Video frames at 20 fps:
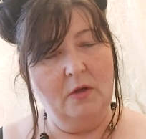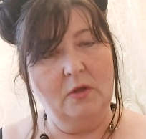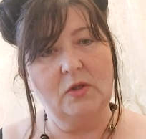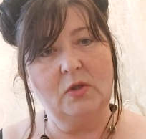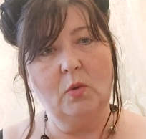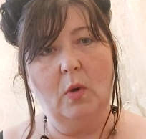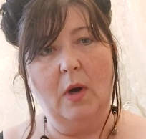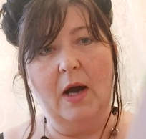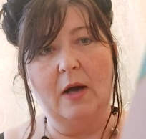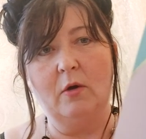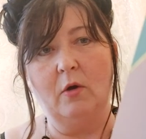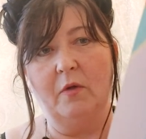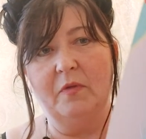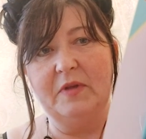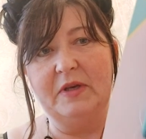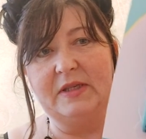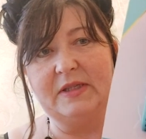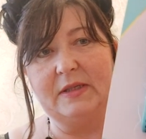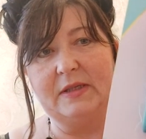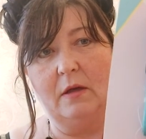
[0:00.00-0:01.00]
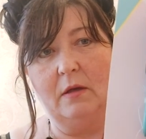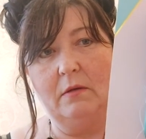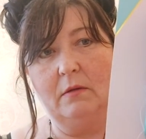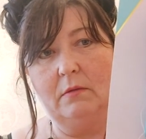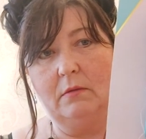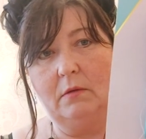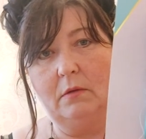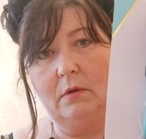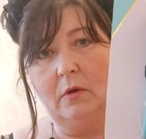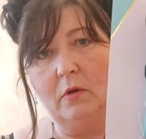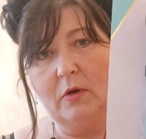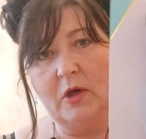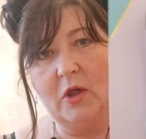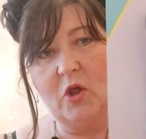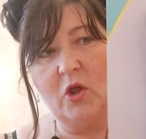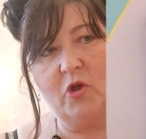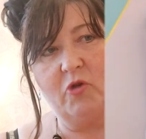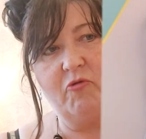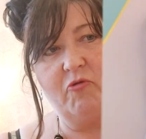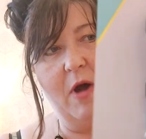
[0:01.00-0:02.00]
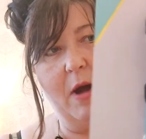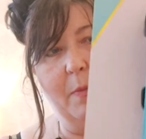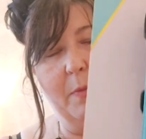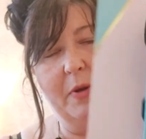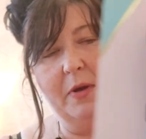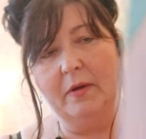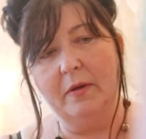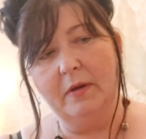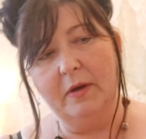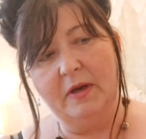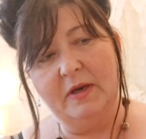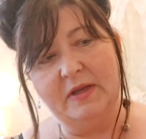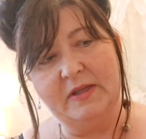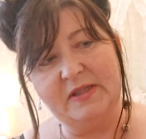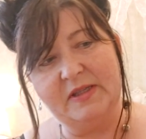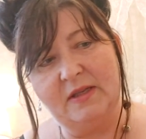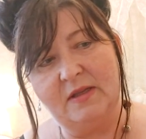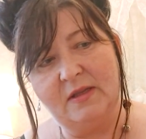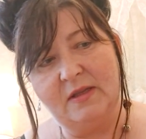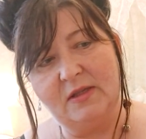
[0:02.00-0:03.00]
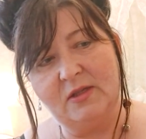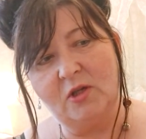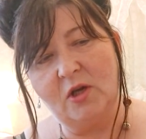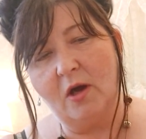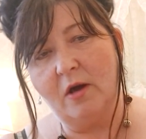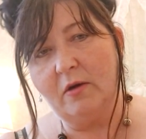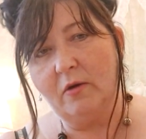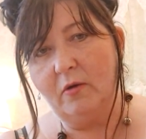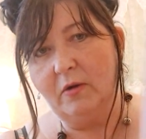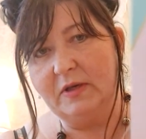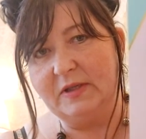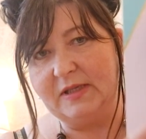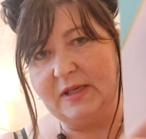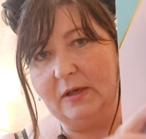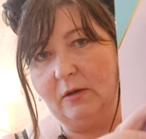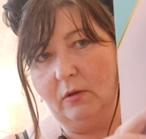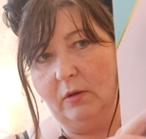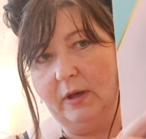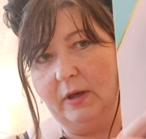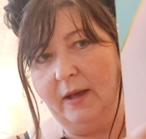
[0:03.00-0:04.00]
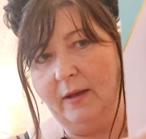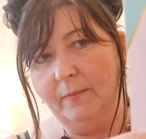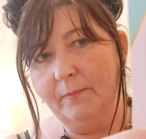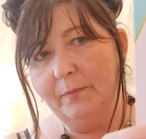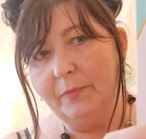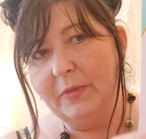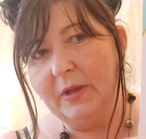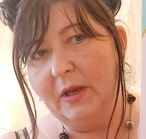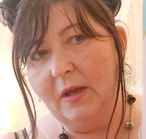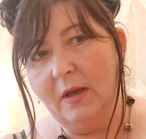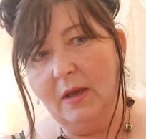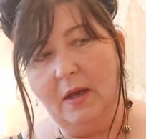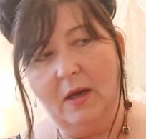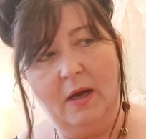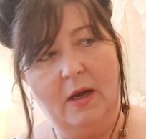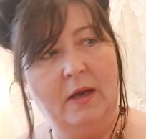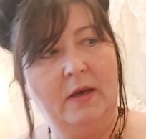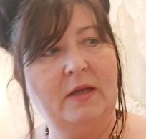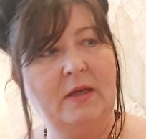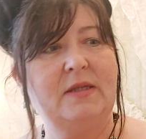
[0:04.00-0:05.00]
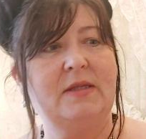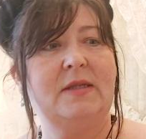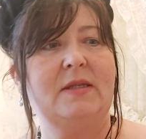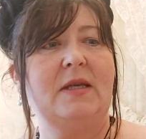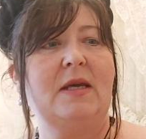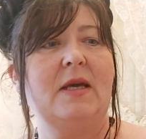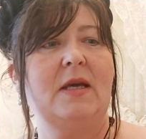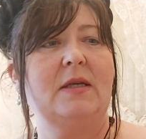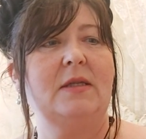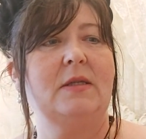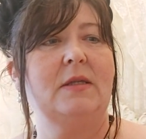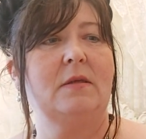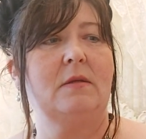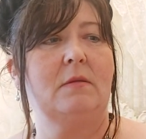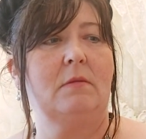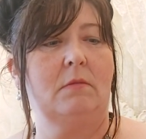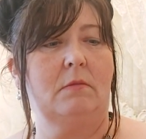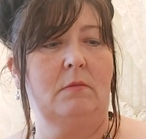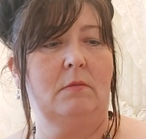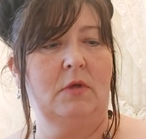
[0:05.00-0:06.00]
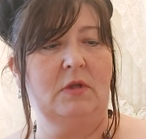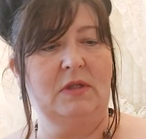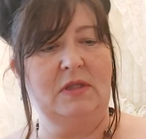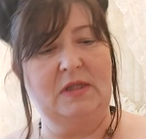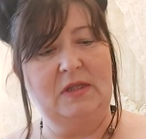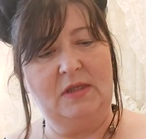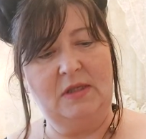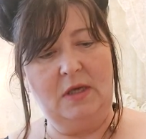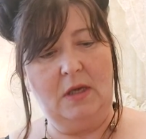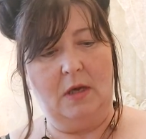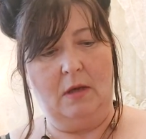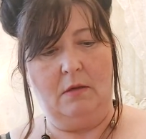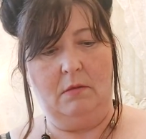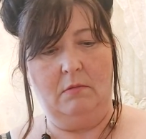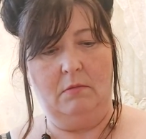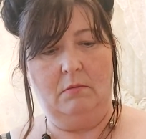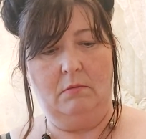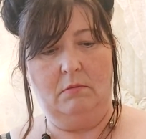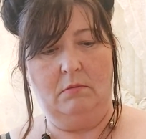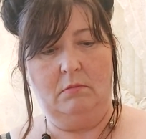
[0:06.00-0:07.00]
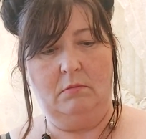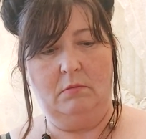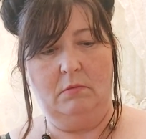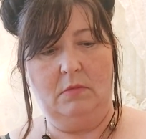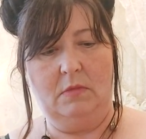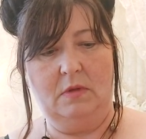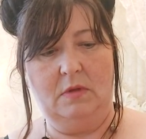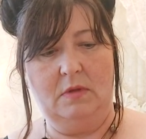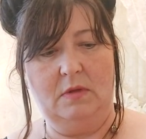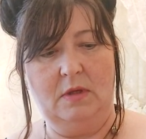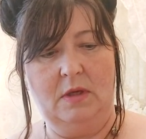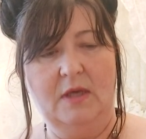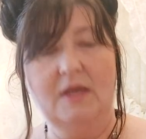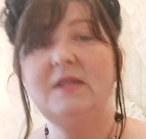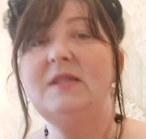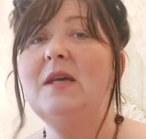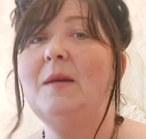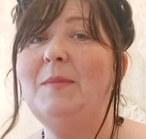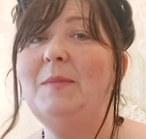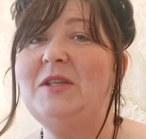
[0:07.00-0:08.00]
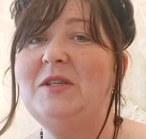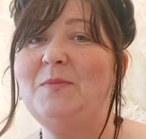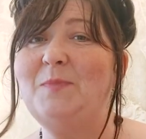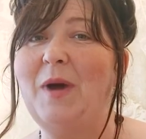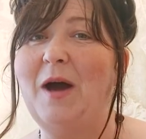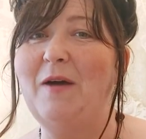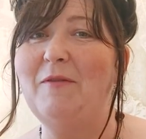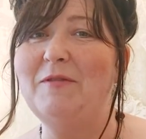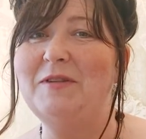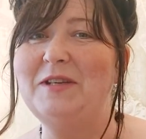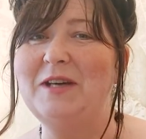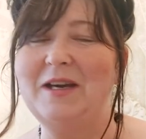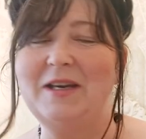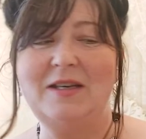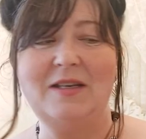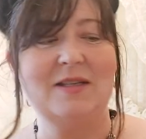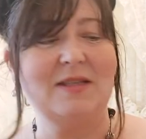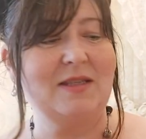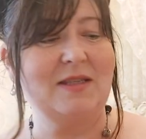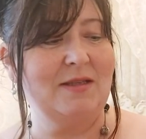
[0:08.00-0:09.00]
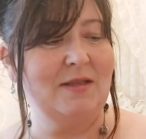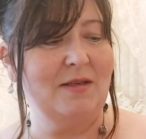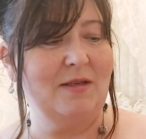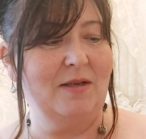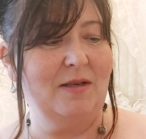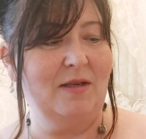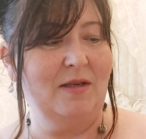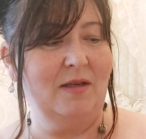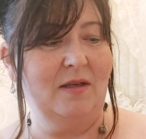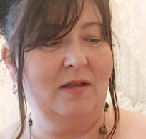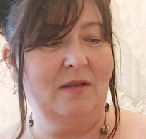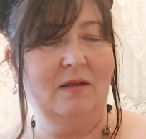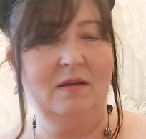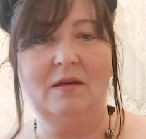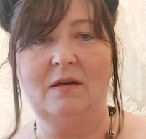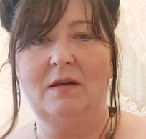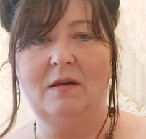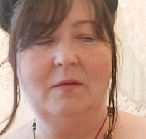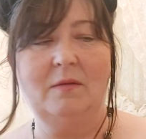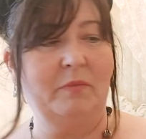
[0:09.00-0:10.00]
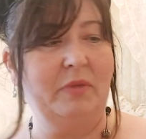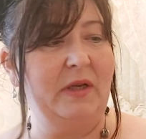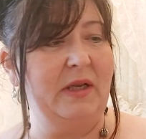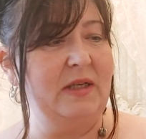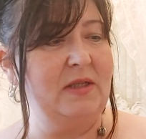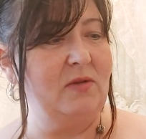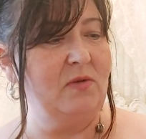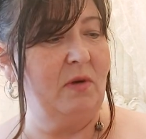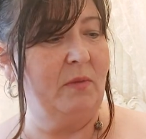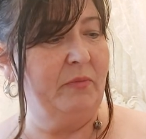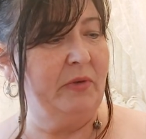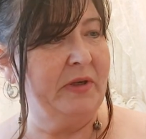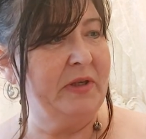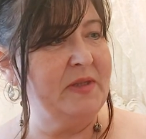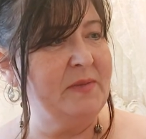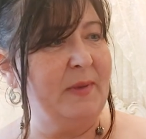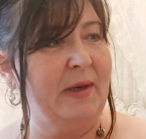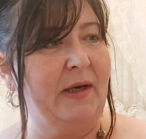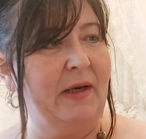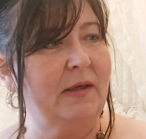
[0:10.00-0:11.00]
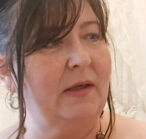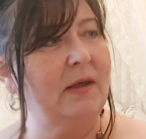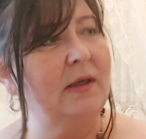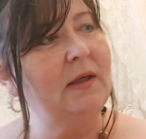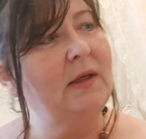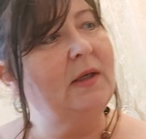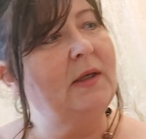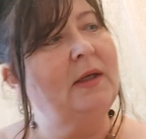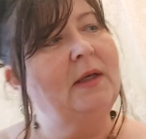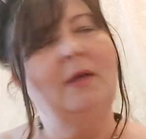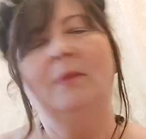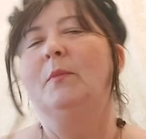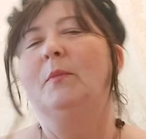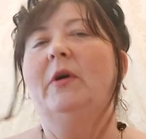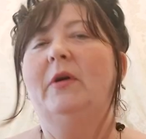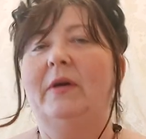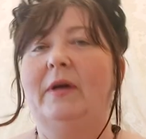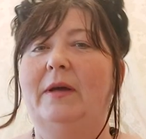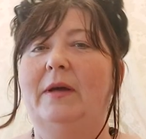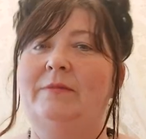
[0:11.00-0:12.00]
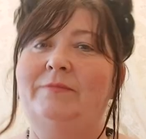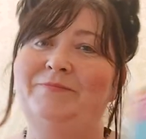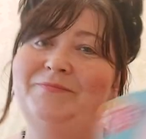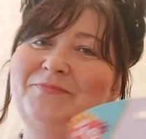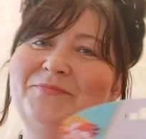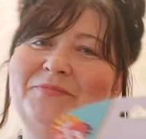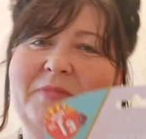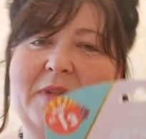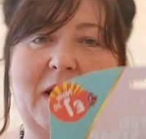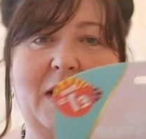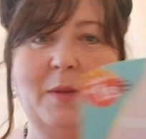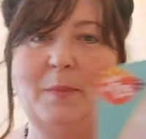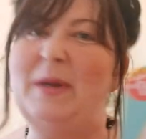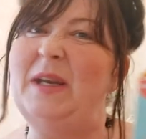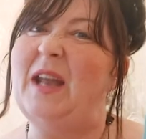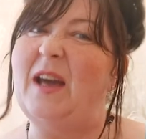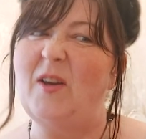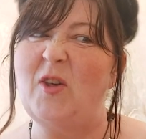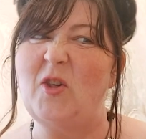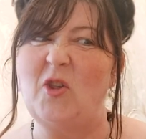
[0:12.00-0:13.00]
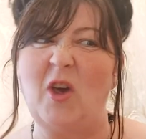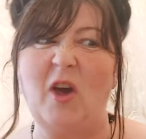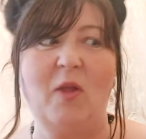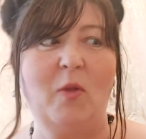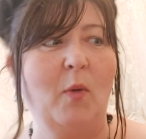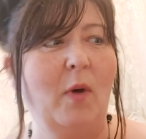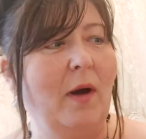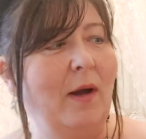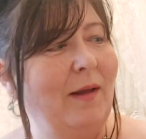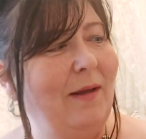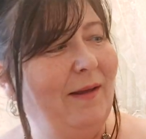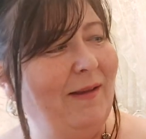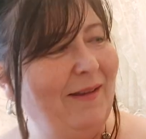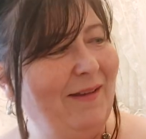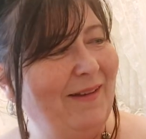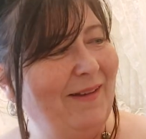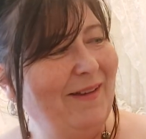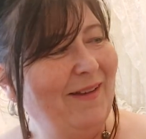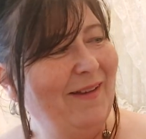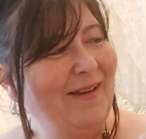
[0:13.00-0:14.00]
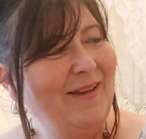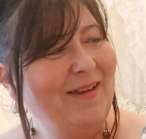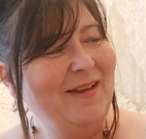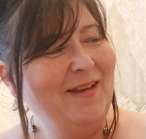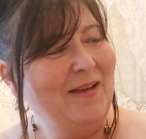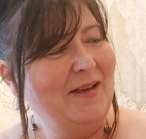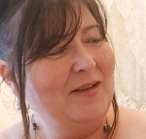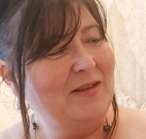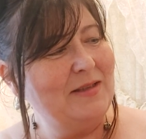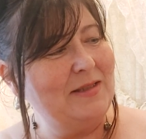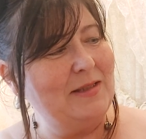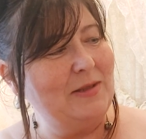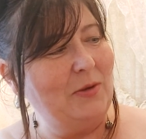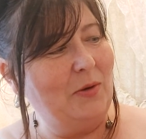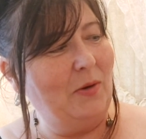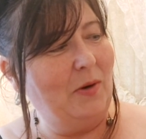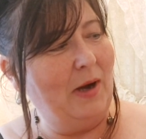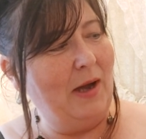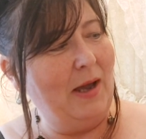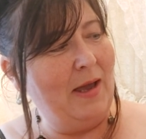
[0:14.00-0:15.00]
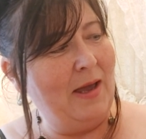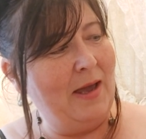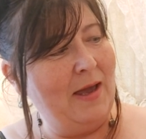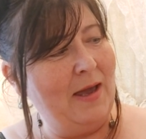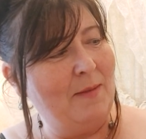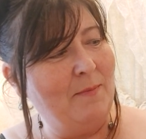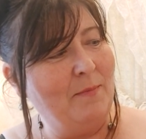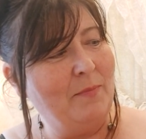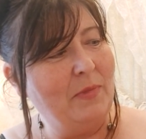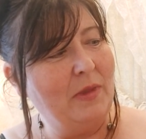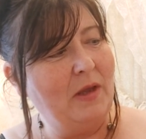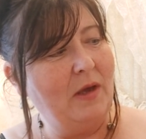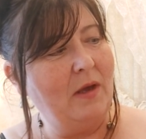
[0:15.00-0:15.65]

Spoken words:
So I got this luggage strap, and it's in this turquoisey colour, and it says, "What does it say? Take me to paradise." Oh, and please don't bring us back, but that'll be next year, though. So I